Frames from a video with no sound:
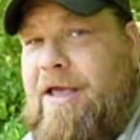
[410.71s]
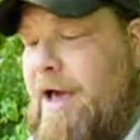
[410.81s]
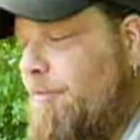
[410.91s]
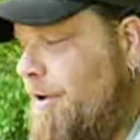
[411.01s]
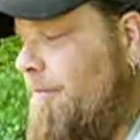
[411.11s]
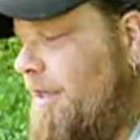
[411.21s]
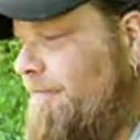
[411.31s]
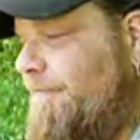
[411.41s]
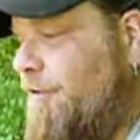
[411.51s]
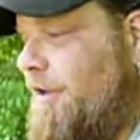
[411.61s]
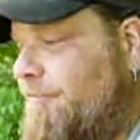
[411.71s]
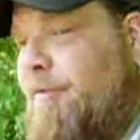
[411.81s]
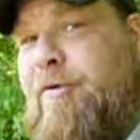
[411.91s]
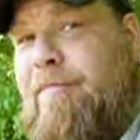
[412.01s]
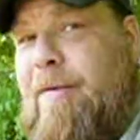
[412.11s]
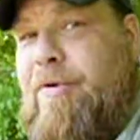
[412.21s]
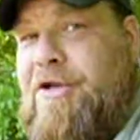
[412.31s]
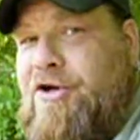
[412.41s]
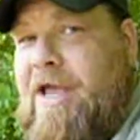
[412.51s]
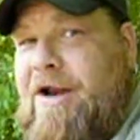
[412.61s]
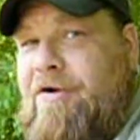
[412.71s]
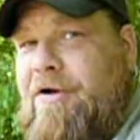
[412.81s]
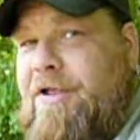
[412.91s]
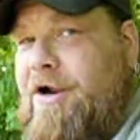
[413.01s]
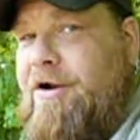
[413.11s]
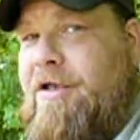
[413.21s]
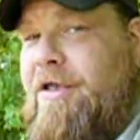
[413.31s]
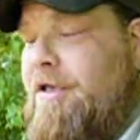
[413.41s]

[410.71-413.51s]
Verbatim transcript: I would probably even feel comfortable putting my pressure canner on there.